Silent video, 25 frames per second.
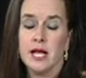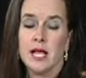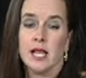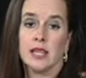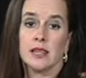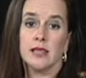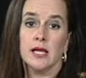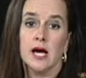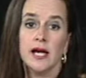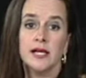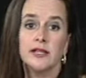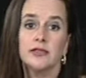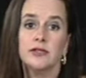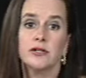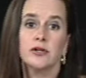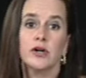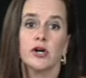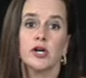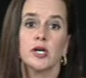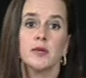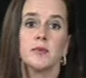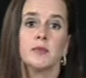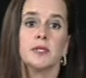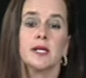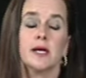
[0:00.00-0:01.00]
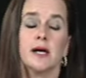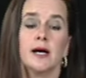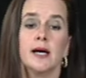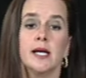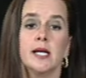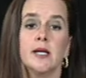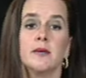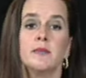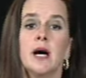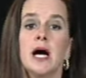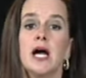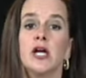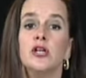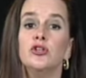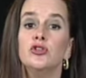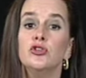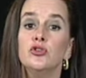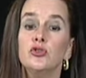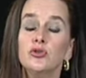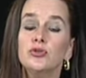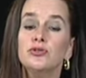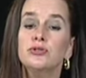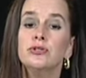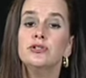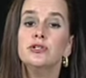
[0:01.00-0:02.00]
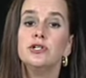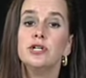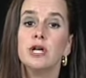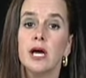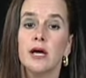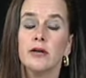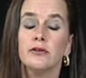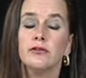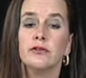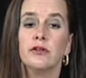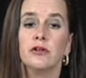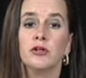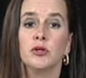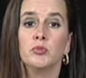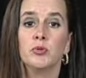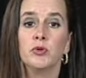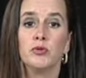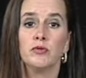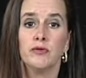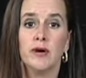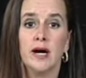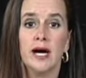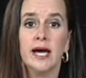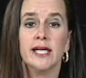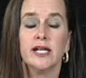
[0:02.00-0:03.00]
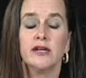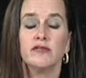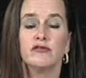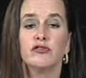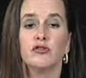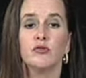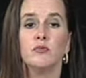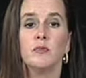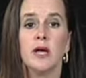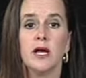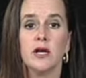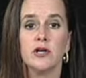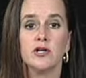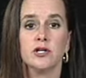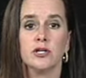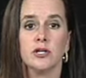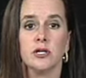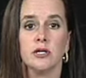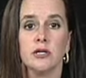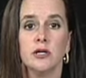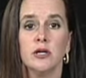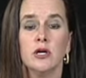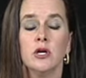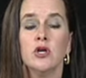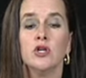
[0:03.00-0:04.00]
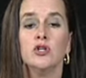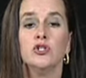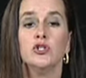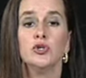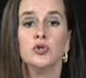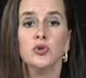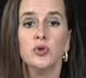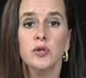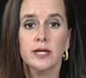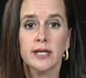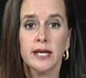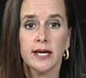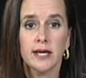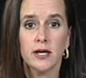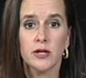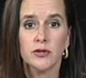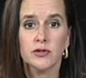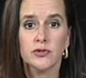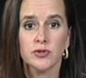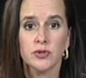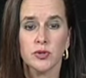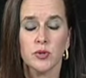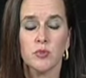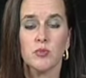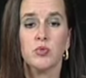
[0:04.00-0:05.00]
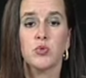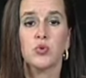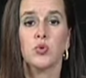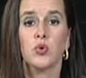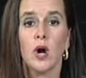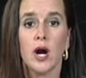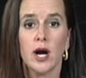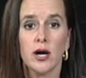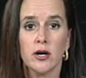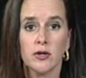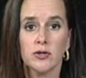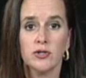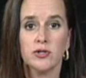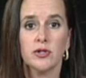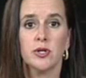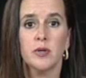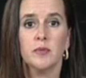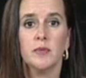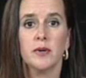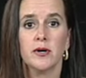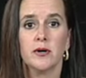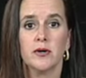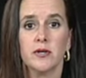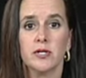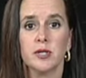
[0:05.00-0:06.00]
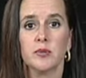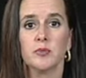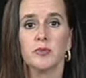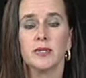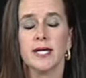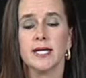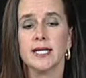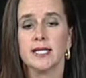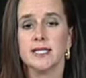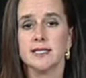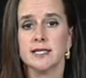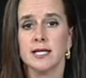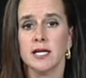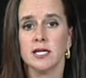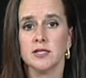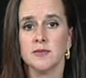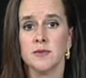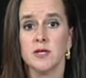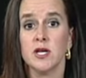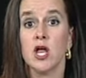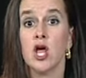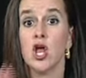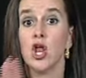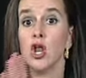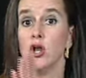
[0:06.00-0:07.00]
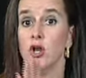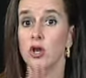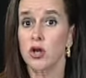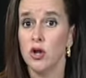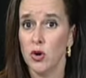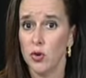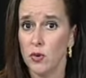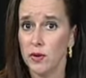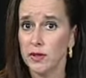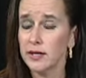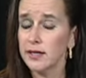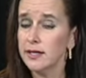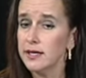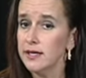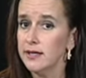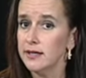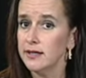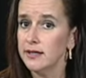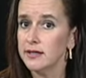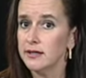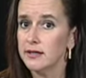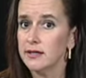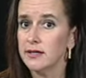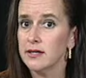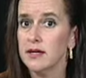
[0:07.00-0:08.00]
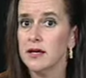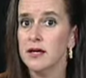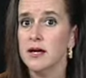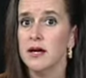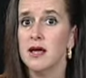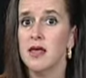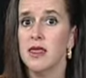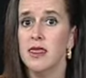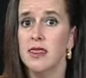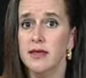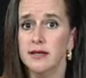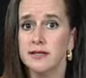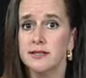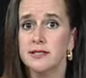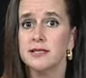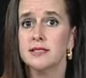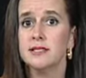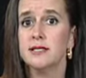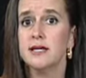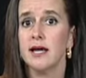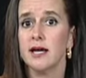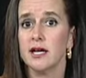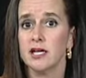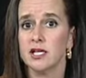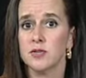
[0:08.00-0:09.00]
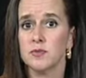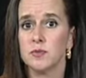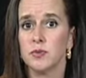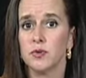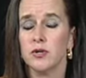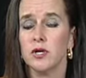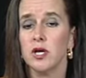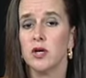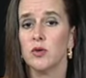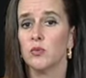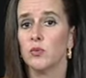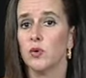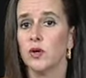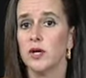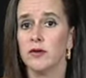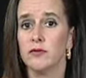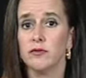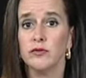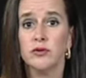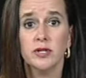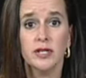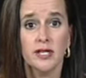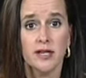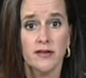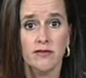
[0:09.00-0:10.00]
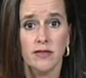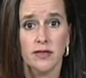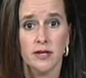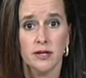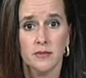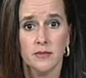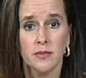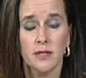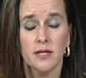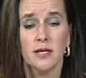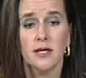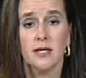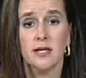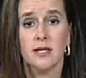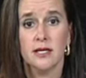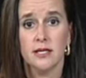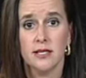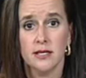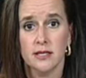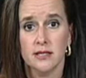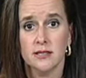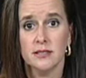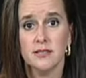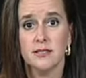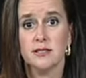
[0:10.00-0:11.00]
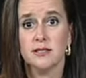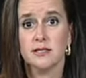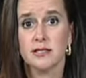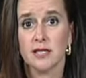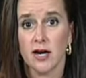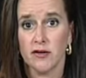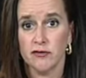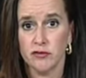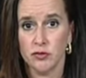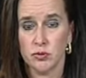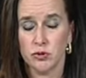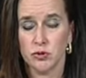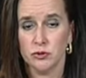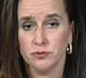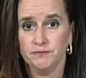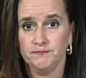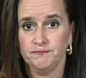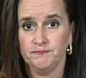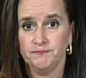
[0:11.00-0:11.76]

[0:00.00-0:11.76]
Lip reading: Like the guardian ad litem, I do suggest that you provide information to the counselor prior to the parenting plan assessment, knowing again, this is an expert and whatever you give them is discoverable.